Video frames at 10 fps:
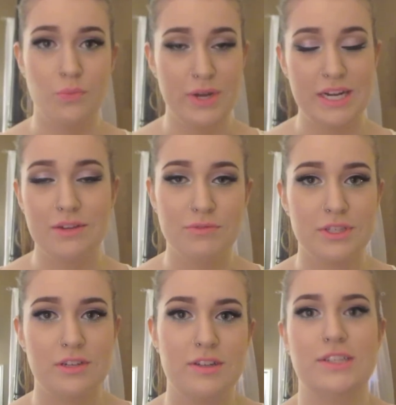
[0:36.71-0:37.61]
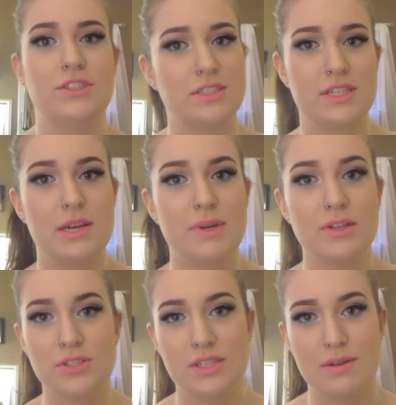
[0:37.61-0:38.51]
waiting for the collection to come
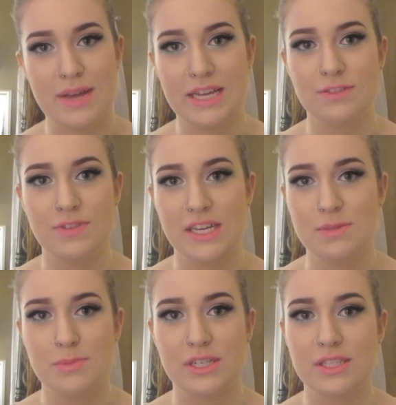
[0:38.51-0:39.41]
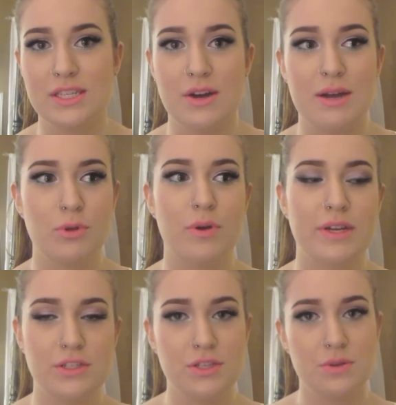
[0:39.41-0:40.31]
out just on MAC's Facebook. So I'm
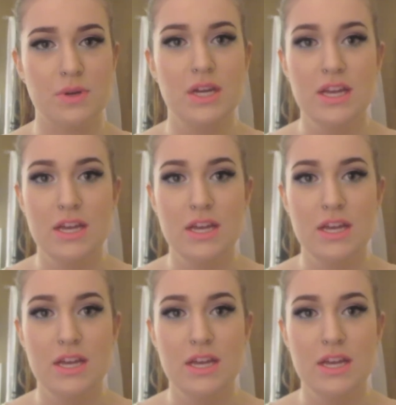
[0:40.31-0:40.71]
going to